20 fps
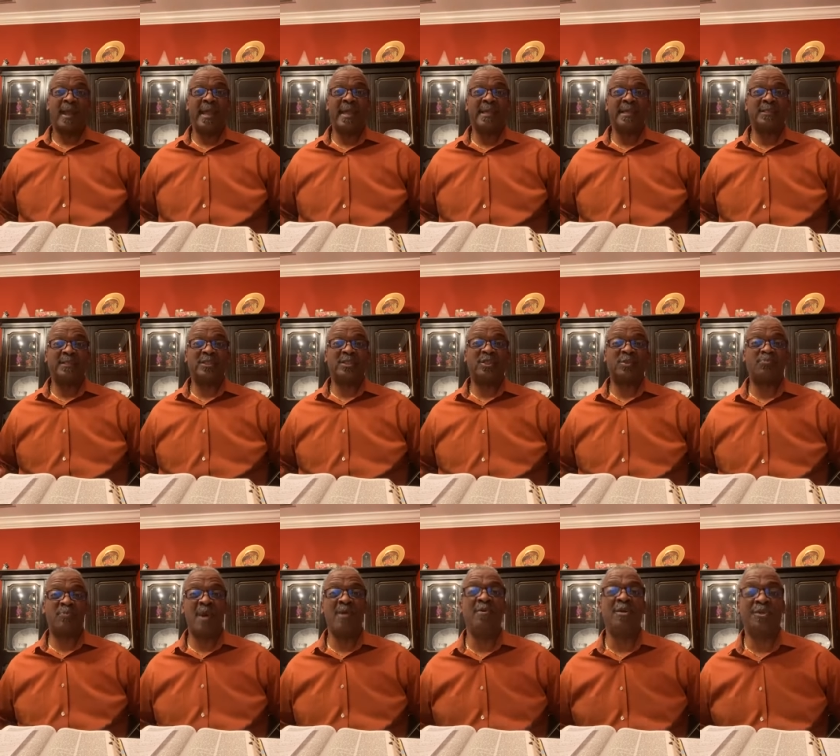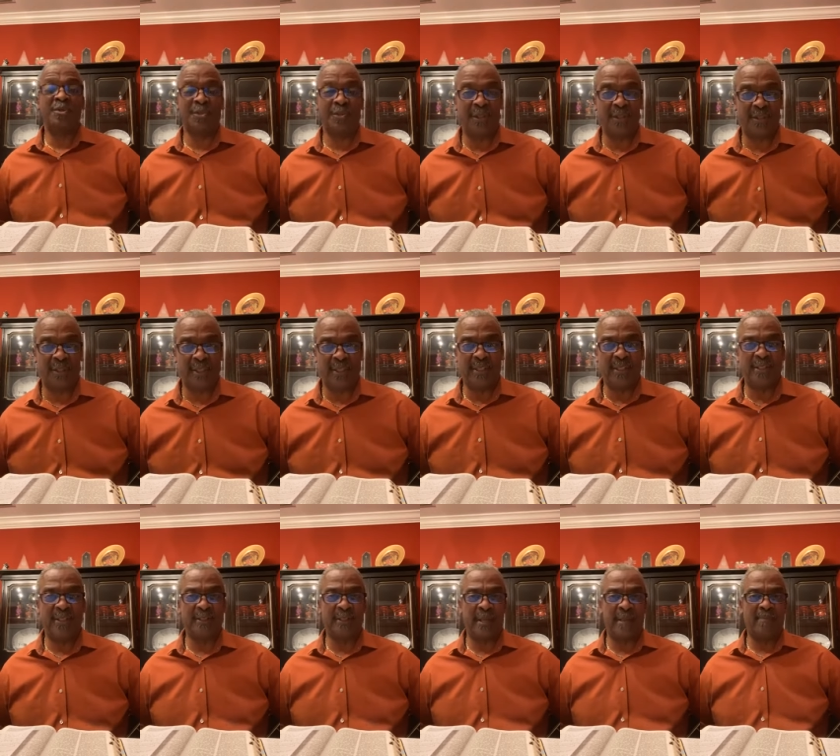a spiritual
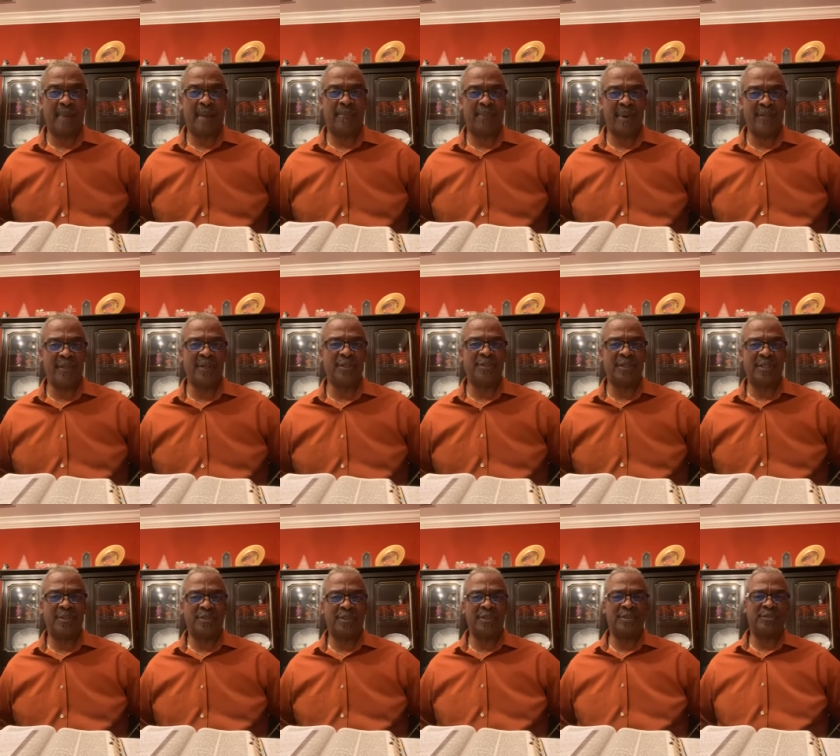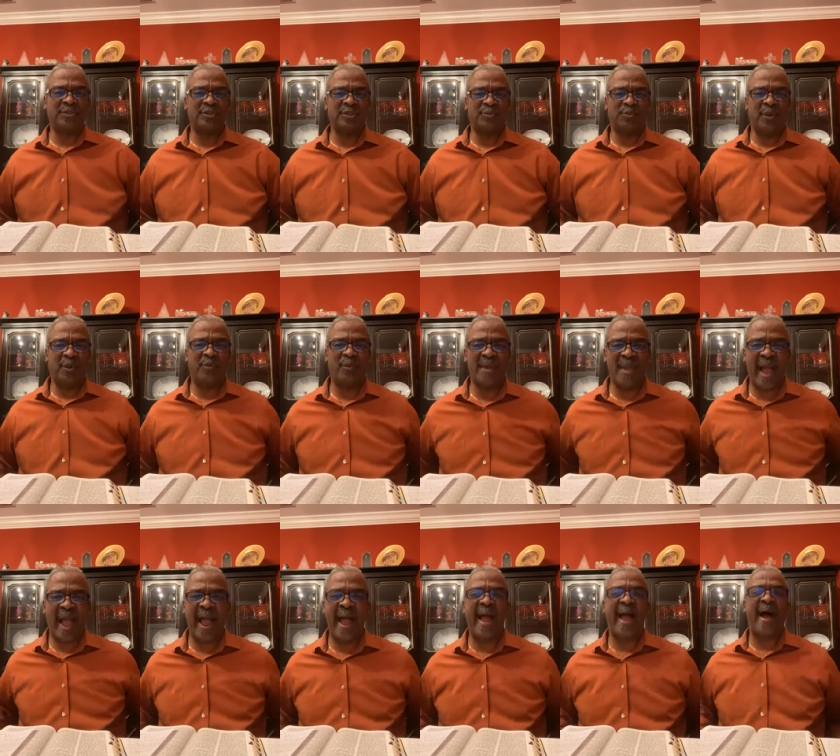disease. And my brothers and sisters, when we
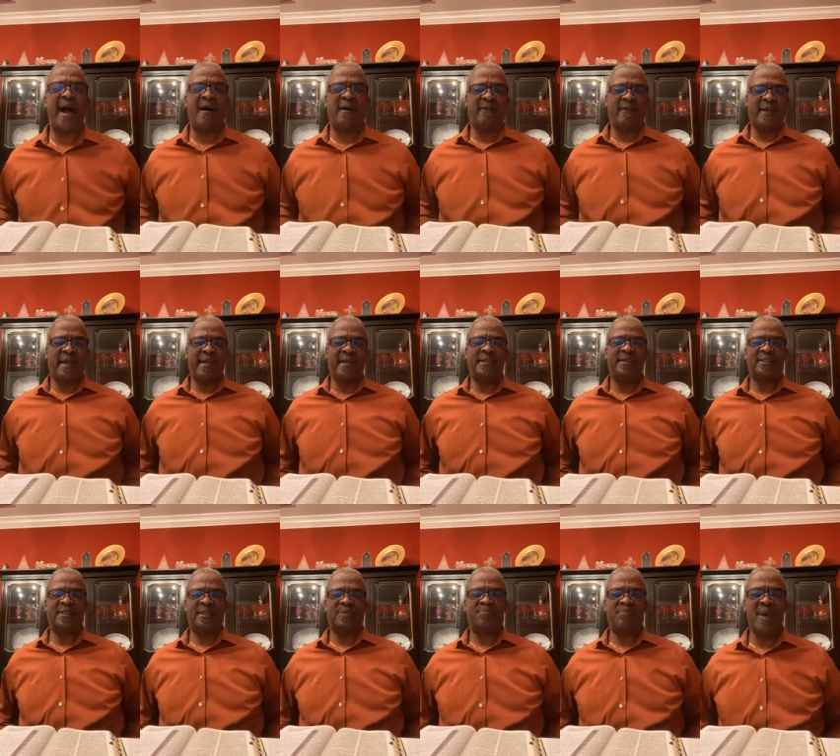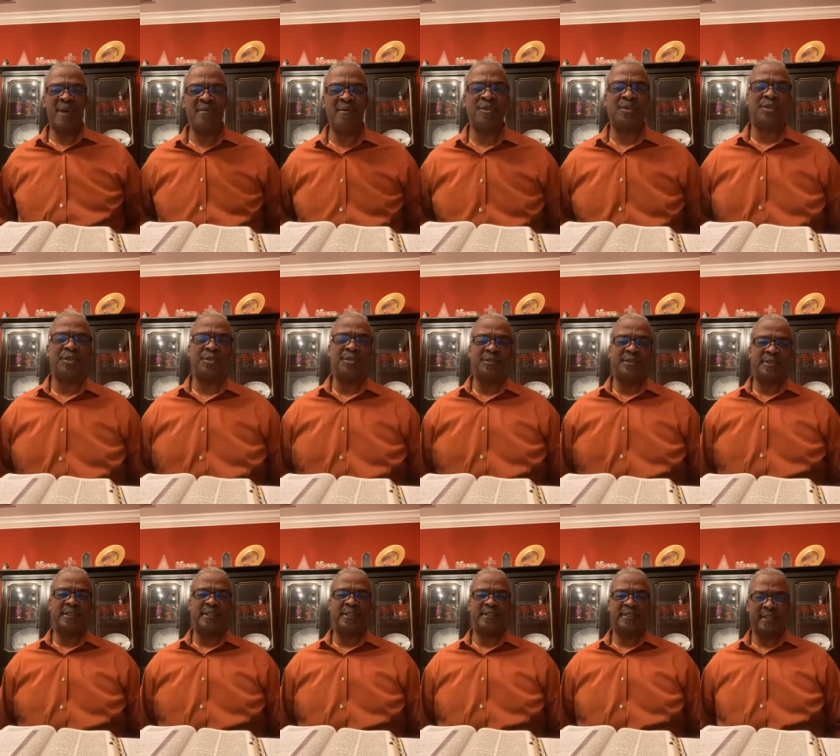have a spiritual
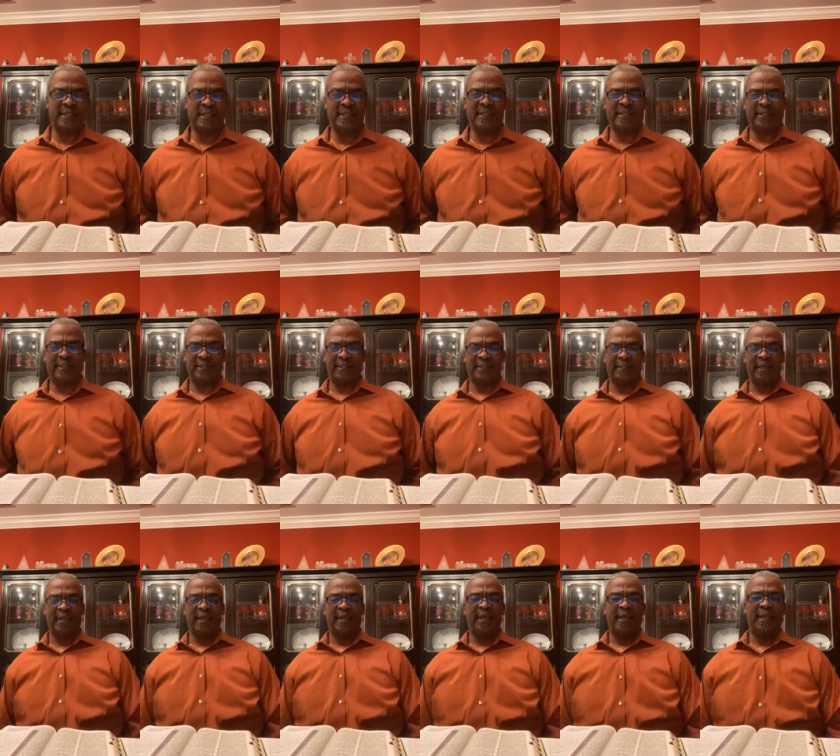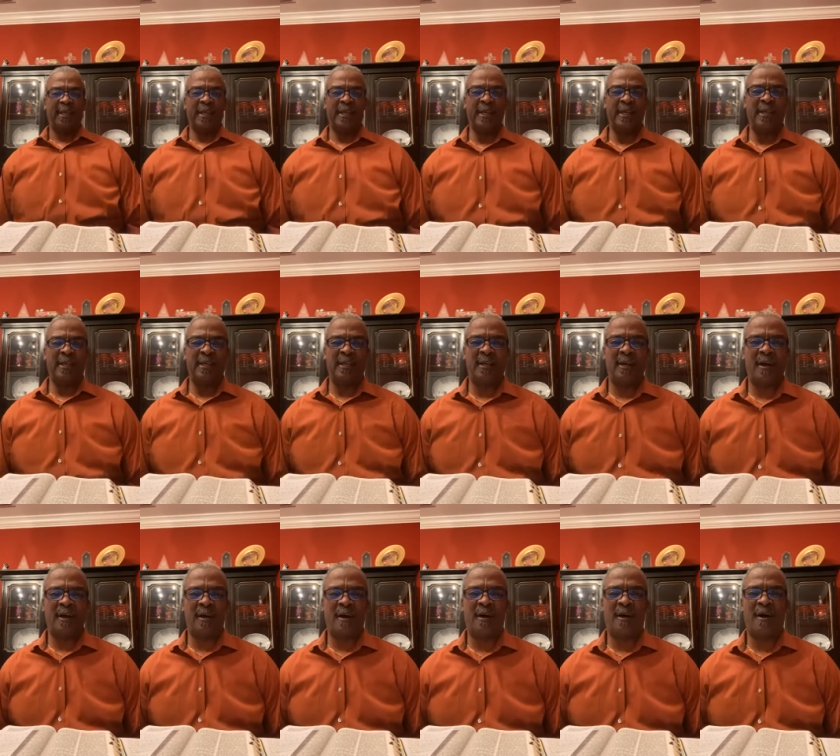disease, it
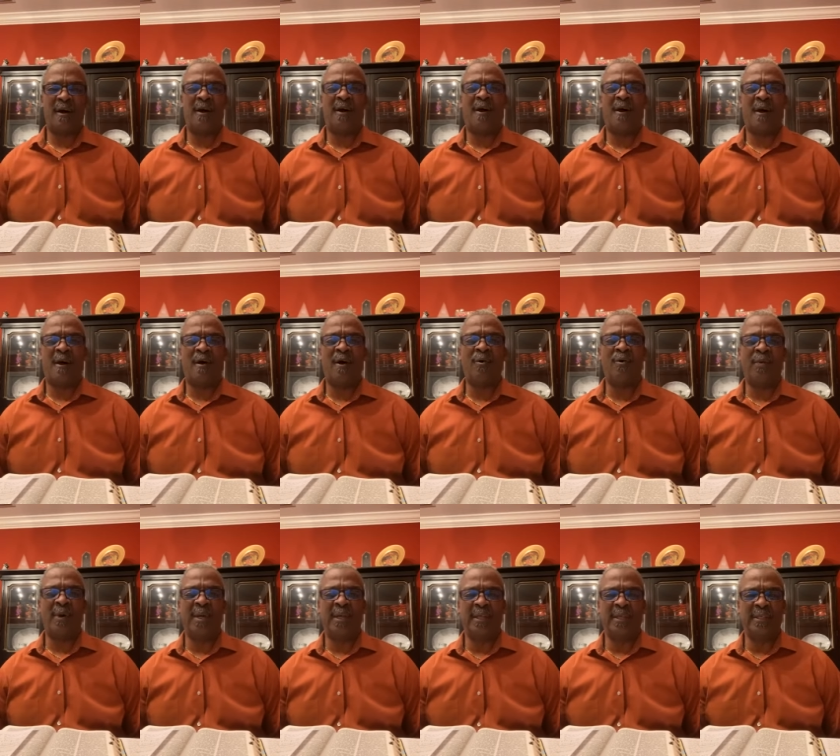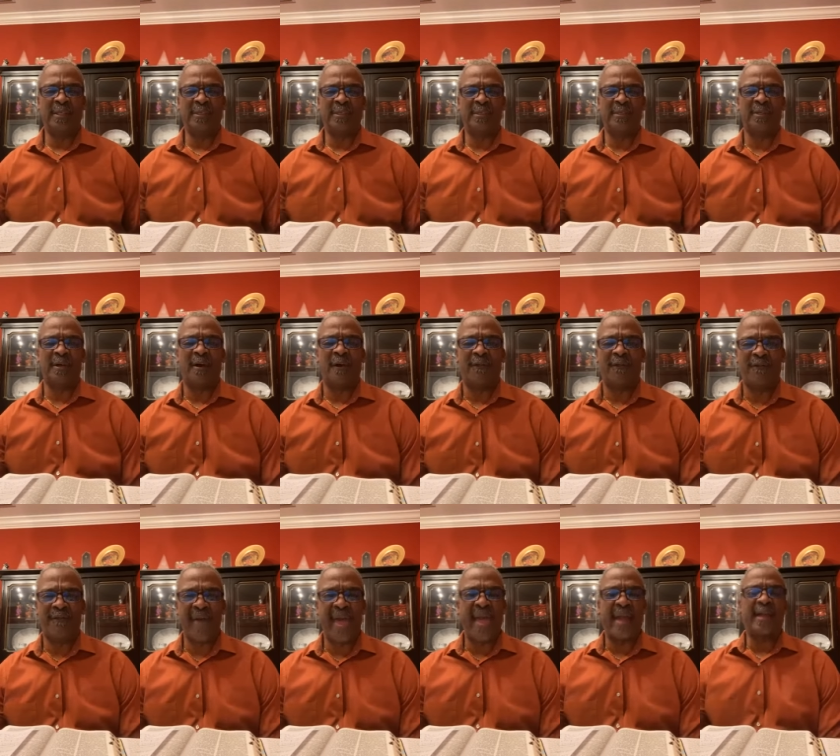always
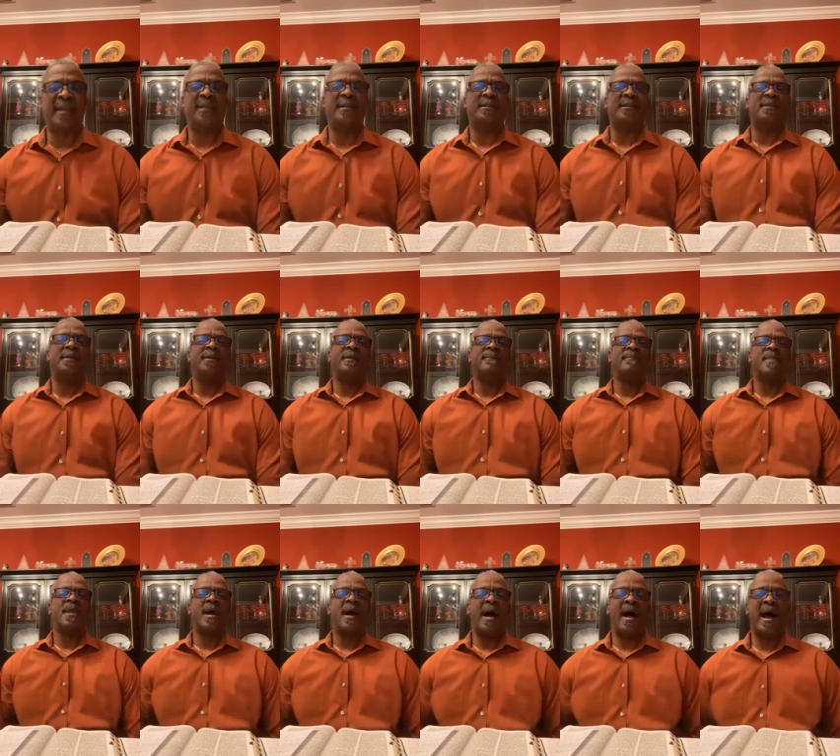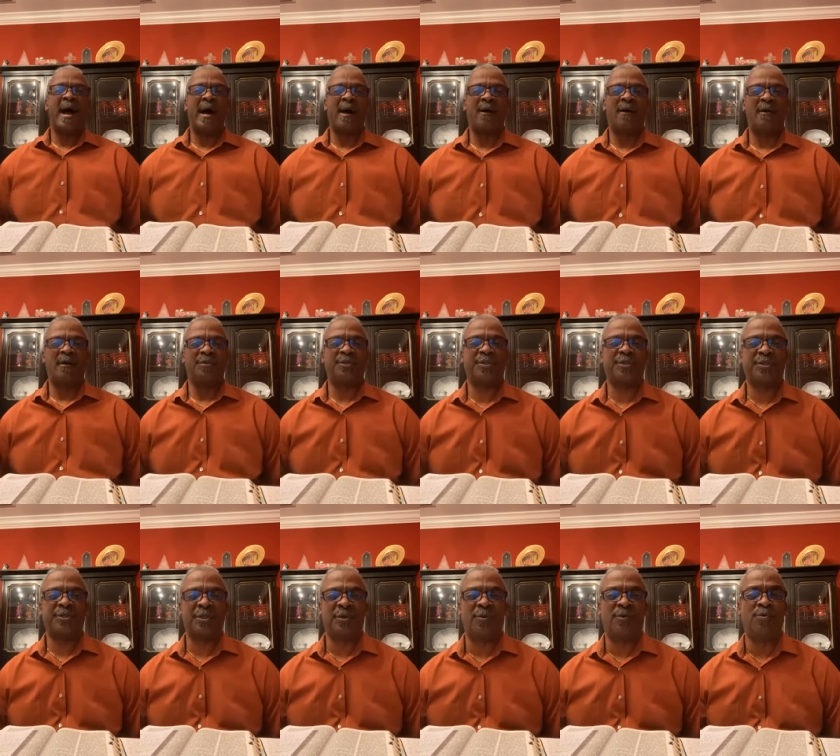affects our
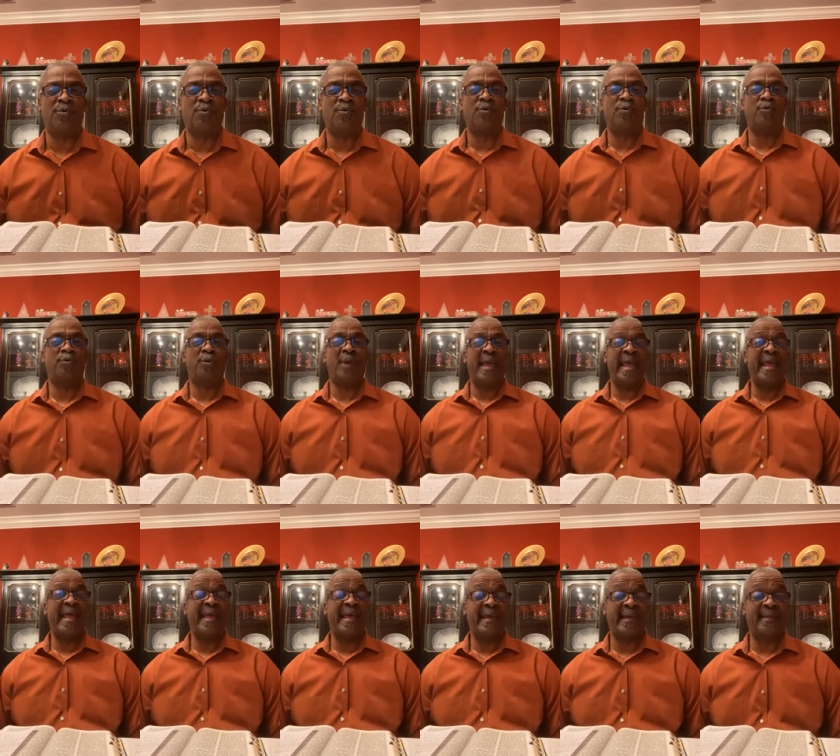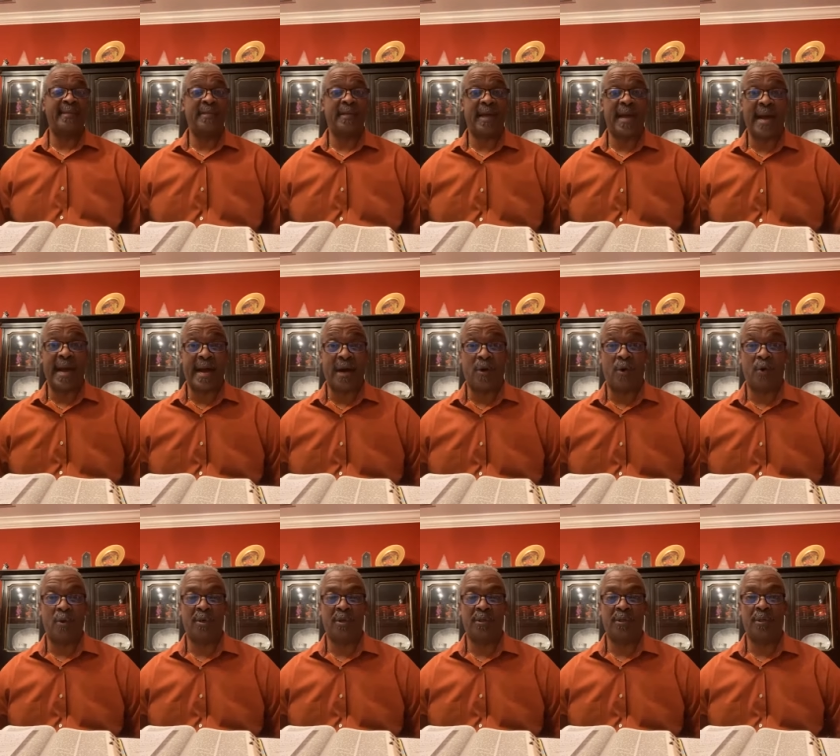soul and
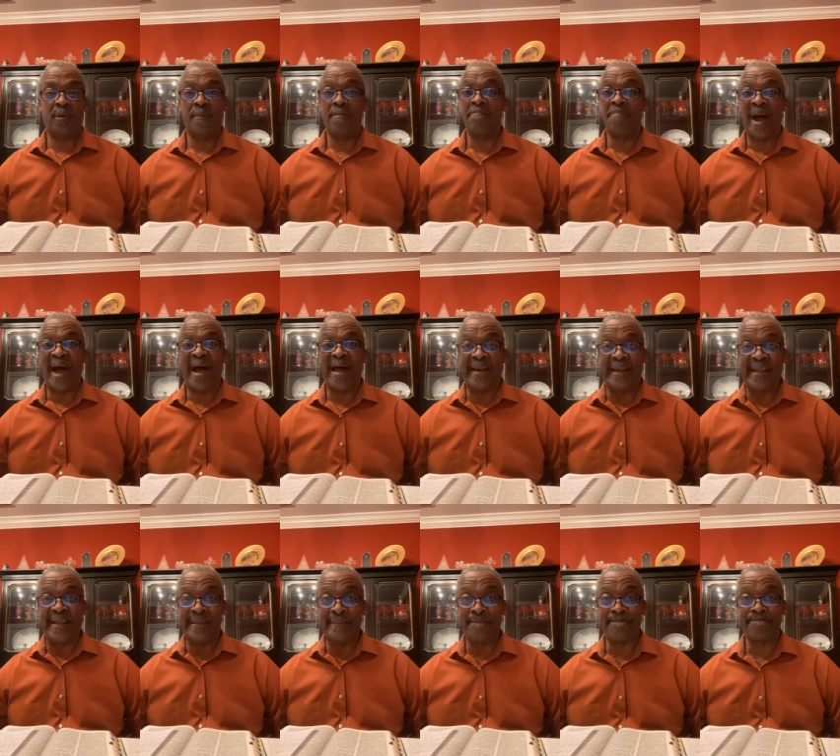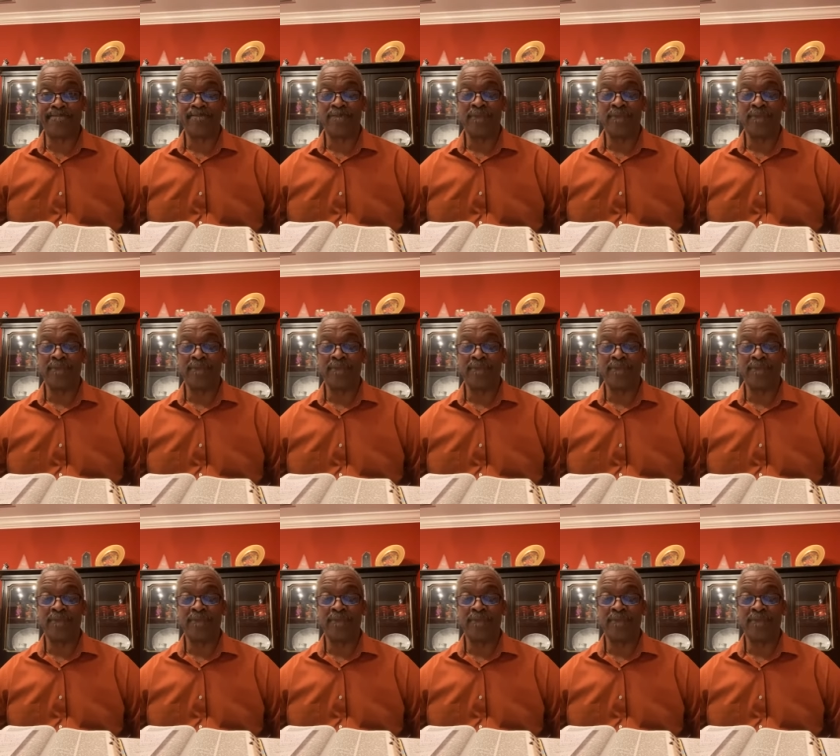our body.